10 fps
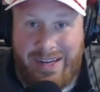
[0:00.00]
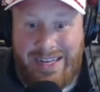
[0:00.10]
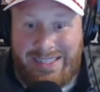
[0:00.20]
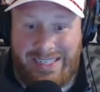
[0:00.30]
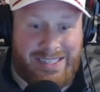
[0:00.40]

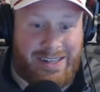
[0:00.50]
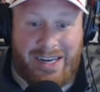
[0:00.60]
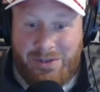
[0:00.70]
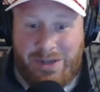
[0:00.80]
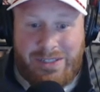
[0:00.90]
Aziz
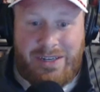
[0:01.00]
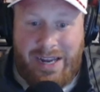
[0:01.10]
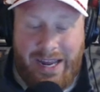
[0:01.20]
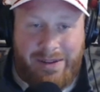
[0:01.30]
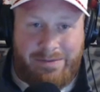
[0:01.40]
Olajuwon's
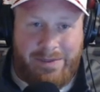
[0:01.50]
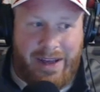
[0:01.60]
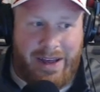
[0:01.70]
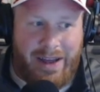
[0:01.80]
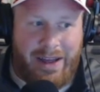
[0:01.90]
name.
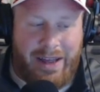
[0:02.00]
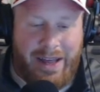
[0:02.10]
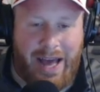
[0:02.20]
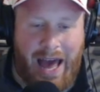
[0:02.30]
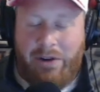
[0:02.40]
I
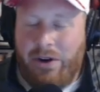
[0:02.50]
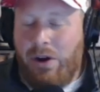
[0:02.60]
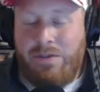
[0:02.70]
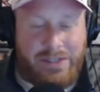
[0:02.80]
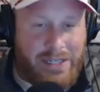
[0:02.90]
don't know
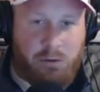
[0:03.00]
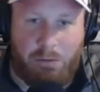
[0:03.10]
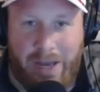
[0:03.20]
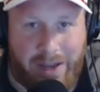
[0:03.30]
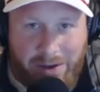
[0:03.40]
if Aziz will
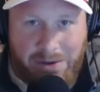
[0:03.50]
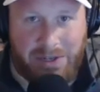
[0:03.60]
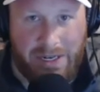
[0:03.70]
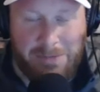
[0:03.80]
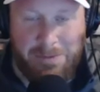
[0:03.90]
pick
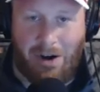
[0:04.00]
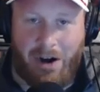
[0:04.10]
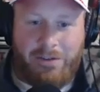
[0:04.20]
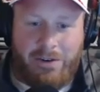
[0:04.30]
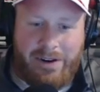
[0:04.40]
Houston. He's been
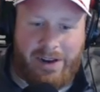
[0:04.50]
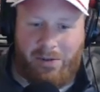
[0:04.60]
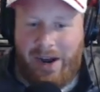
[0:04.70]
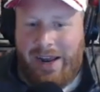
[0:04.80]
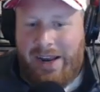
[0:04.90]
offered,
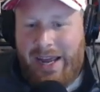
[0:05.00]
right?